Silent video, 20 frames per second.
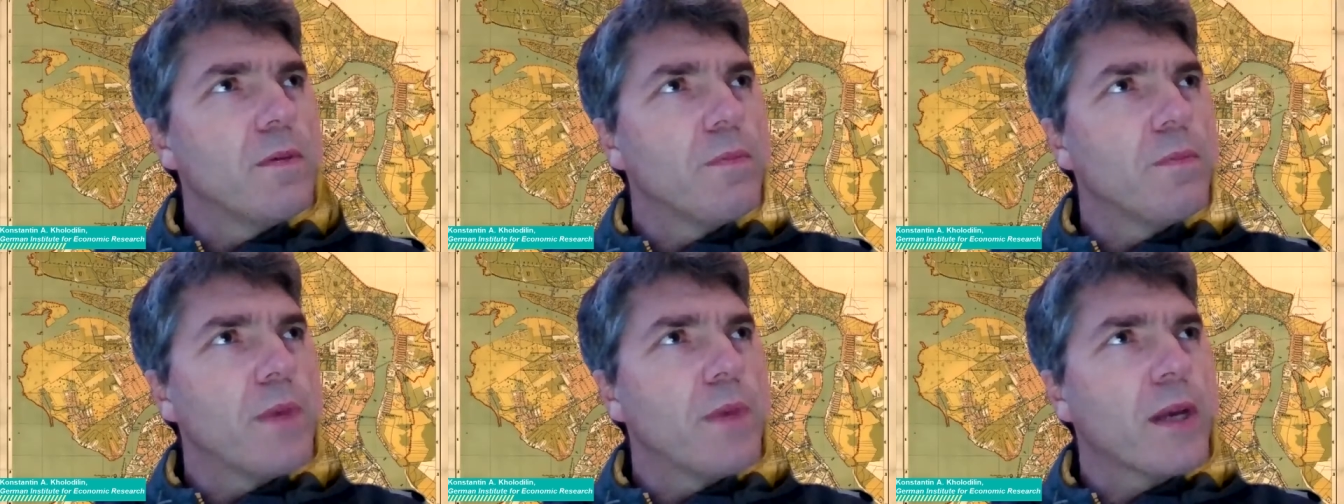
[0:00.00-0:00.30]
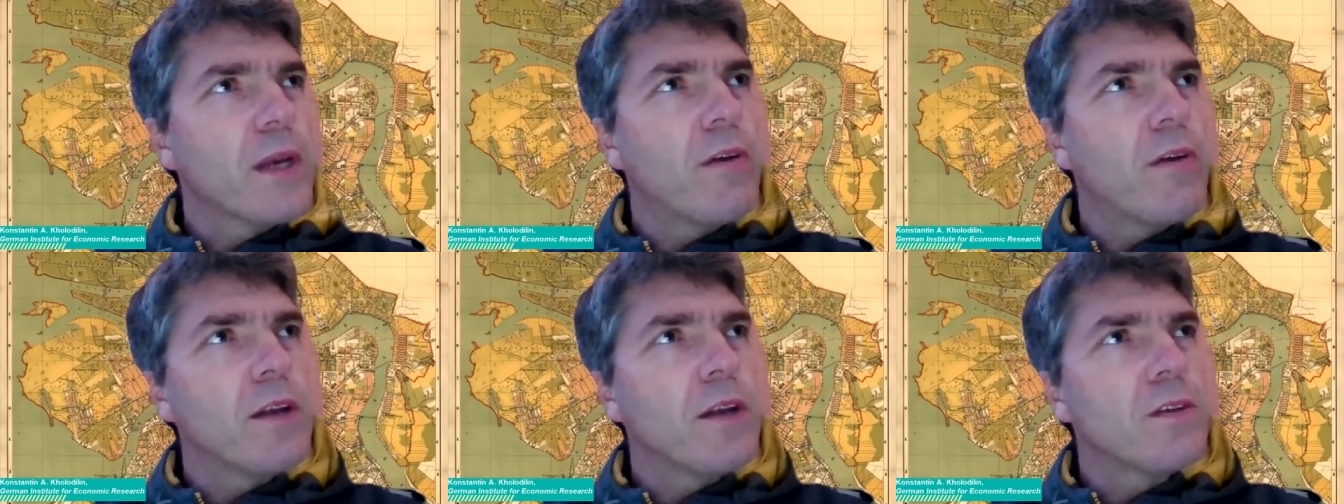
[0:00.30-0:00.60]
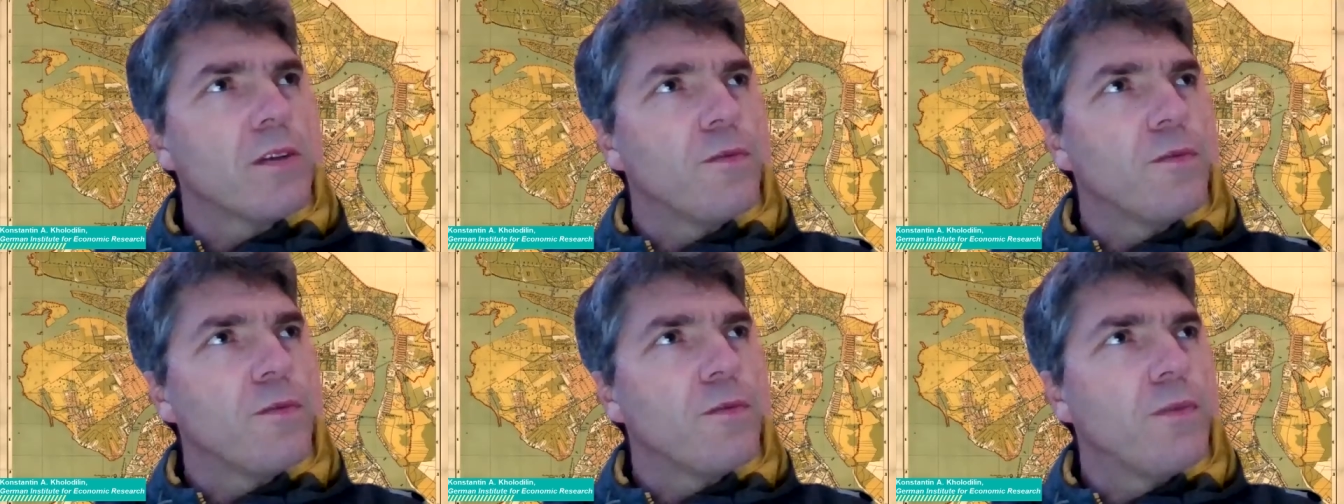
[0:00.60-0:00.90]

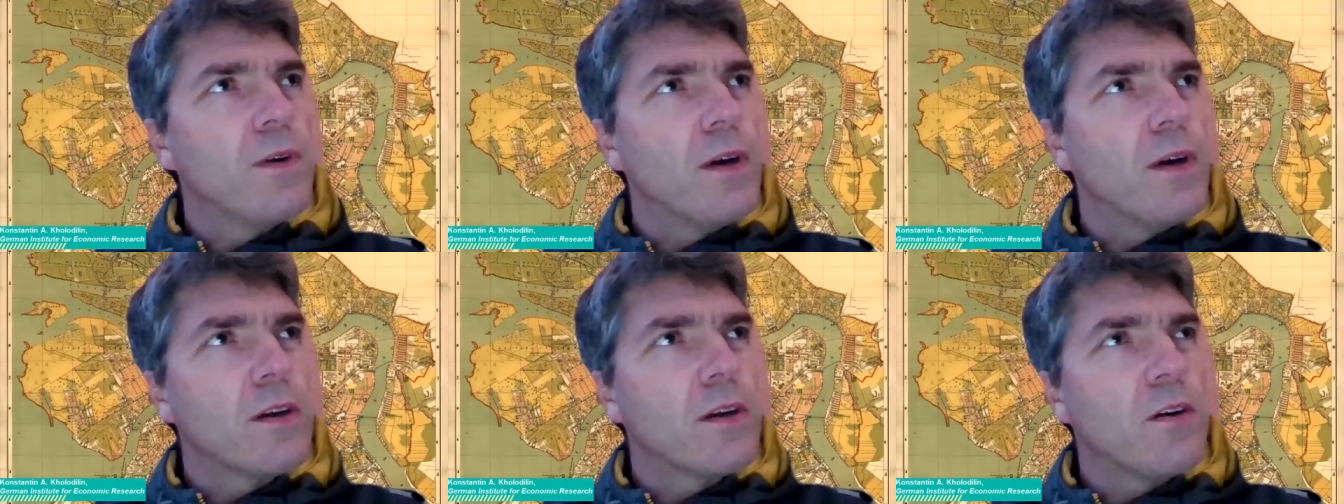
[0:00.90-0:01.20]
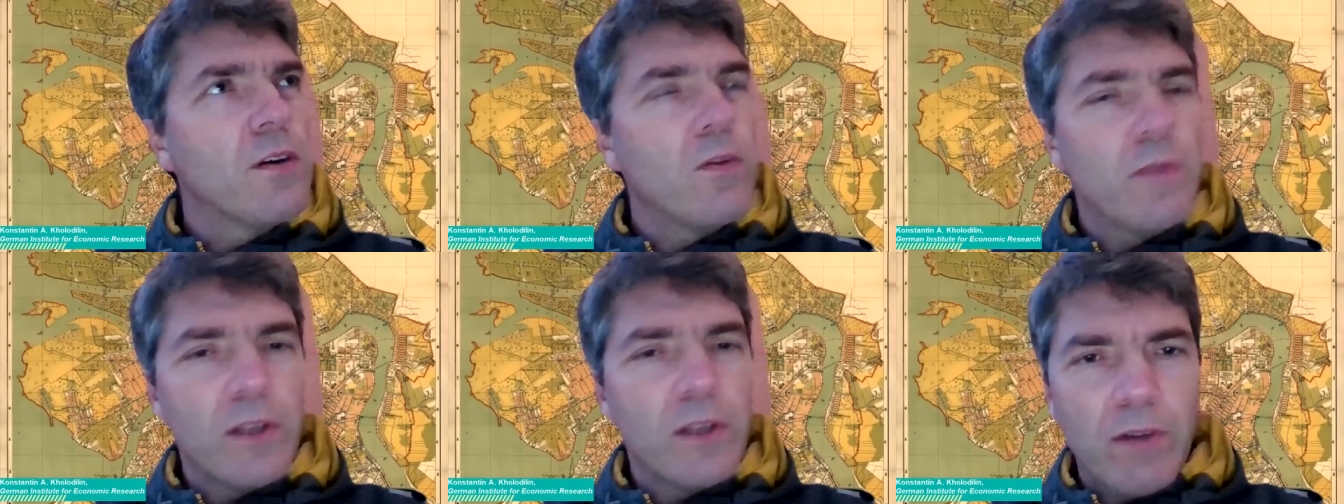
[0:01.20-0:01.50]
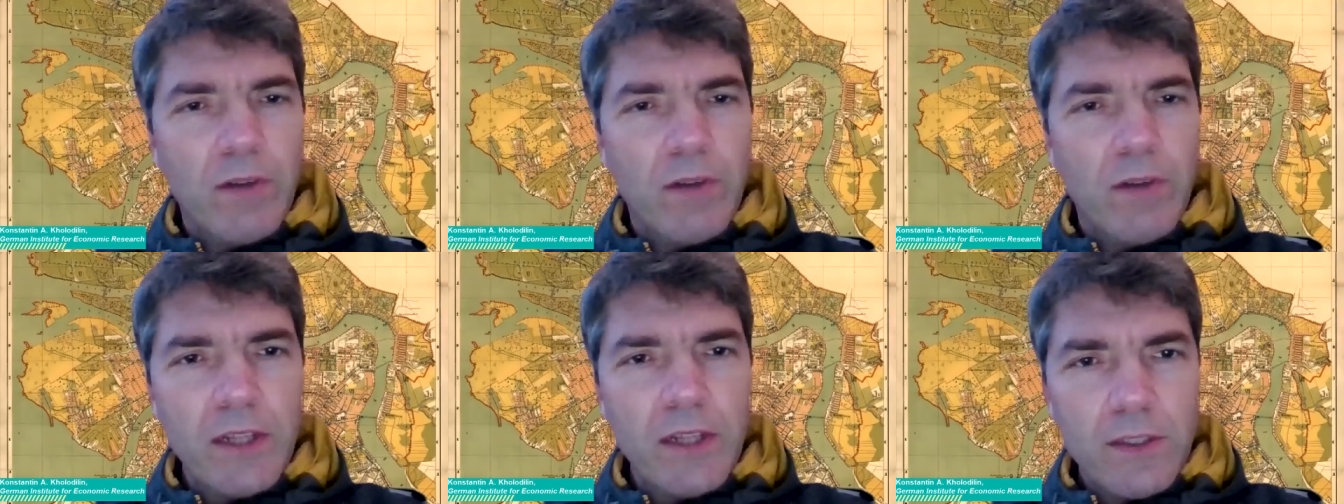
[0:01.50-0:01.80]
background of growing
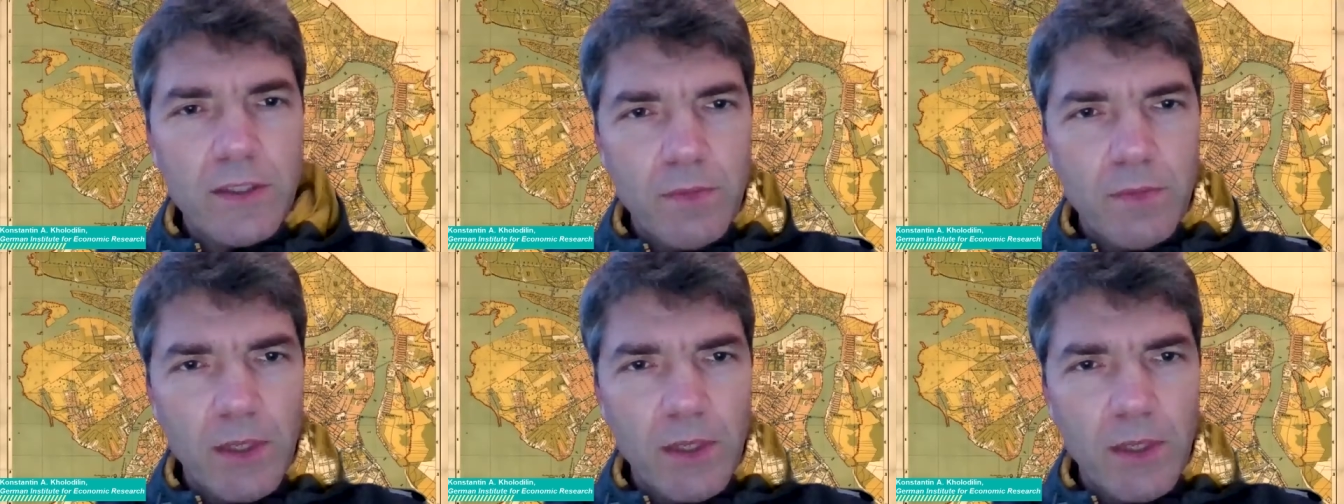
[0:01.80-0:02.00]
rents,